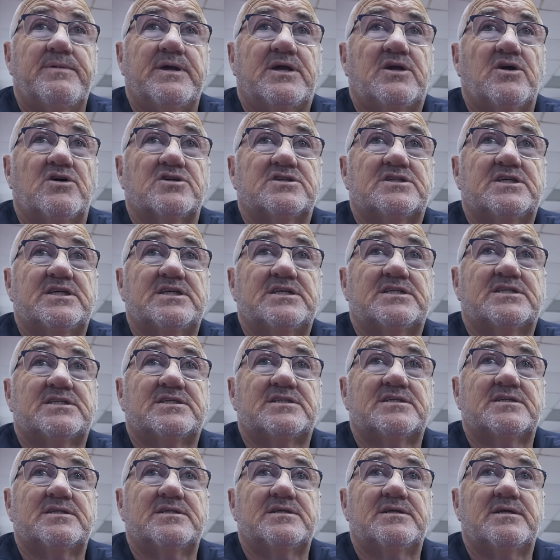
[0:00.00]
because
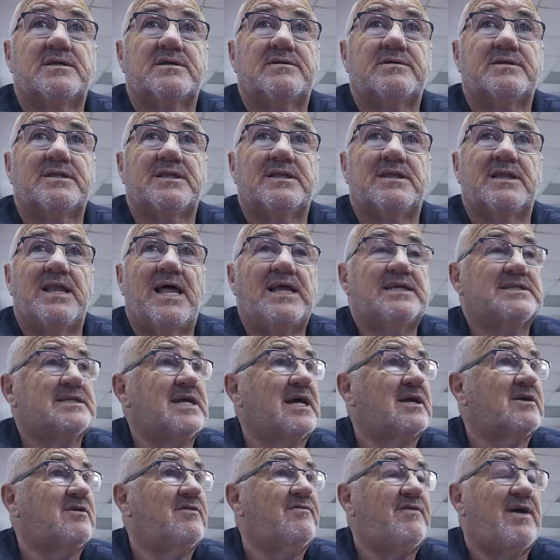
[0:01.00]
it's less
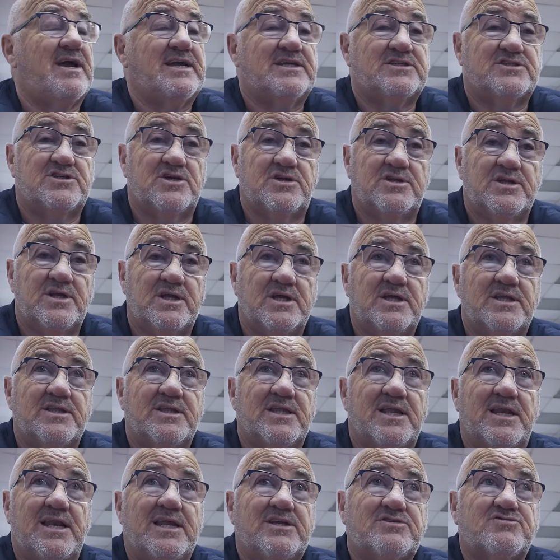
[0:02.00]
aggravation
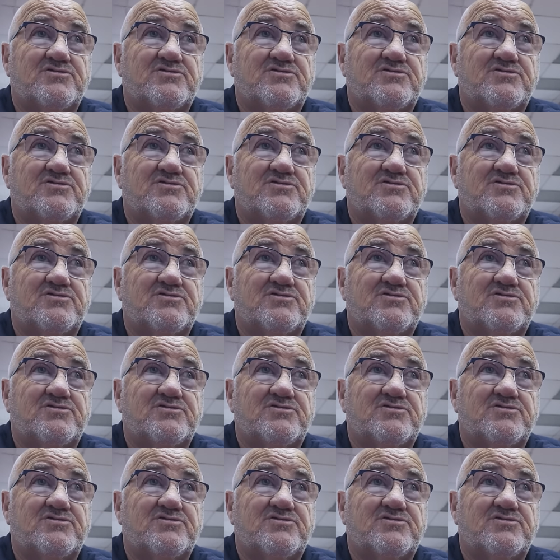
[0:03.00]
they're